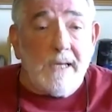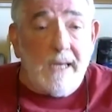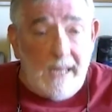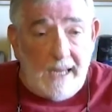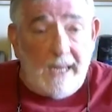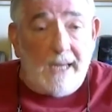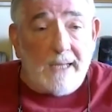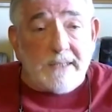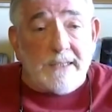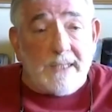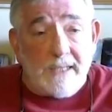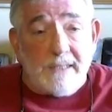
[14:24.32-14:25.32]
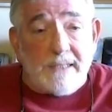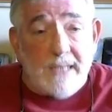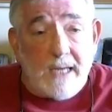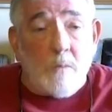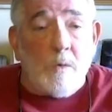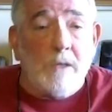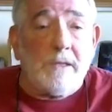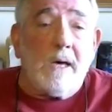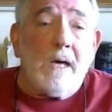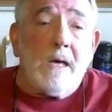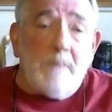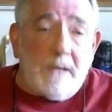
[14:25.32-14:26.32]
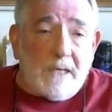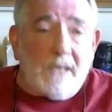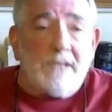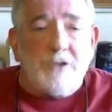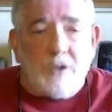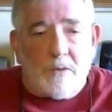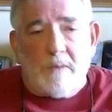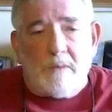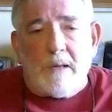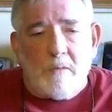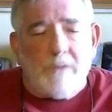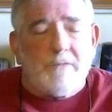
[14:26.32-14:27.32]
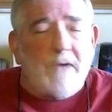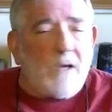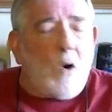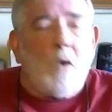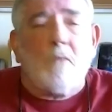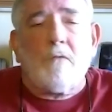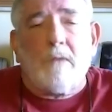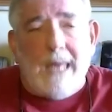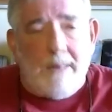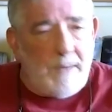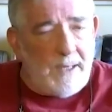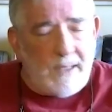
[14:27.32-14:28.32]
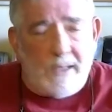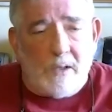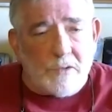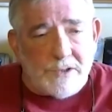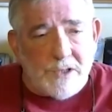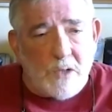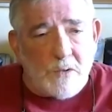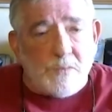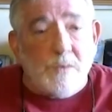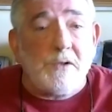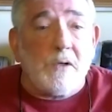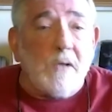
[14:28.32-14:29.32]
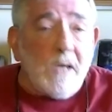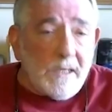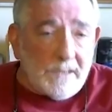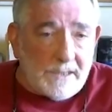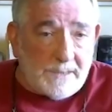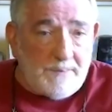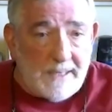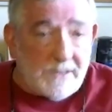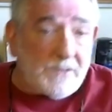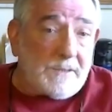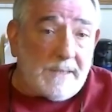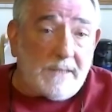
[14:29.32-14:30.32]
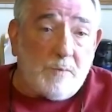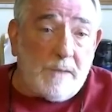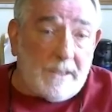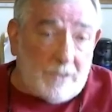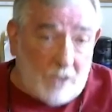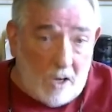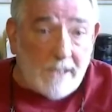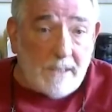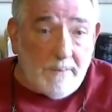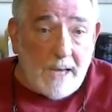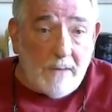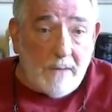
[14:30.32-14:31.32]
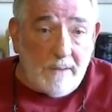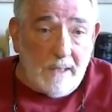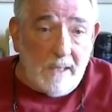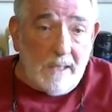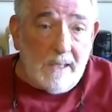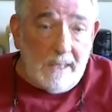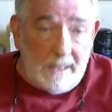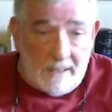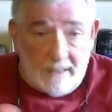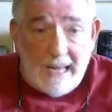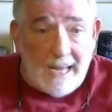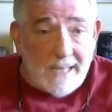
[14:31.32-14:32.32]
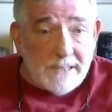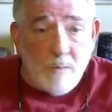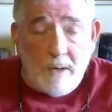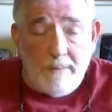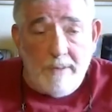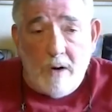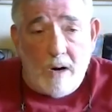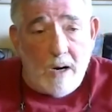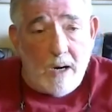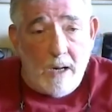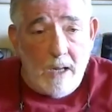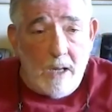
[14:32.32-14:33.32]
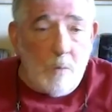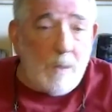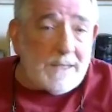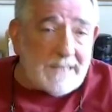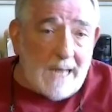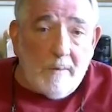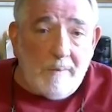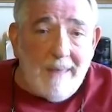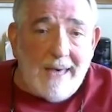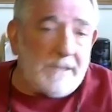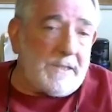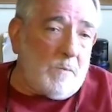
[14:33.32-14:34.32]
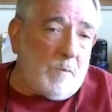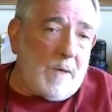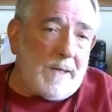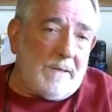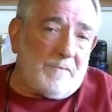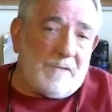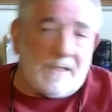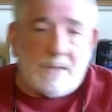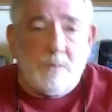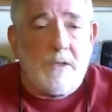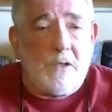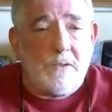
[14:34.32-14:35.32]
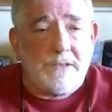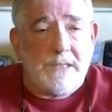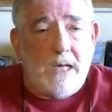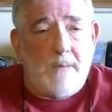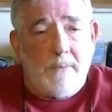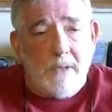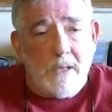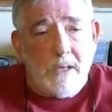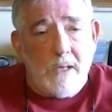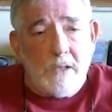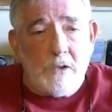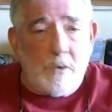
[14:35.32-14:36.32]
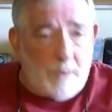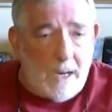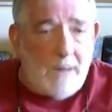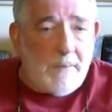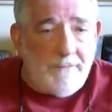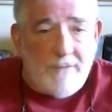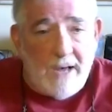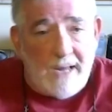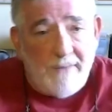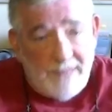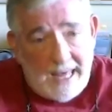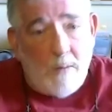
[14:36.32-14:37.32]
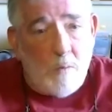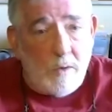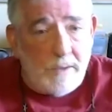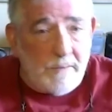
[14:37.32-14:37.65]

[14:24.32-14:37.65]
ants to contend with, because you've got overlapping kill zones with your dispensers, as we talked about in the last webinar, which I imagine when this one goes up, you'll probably find that one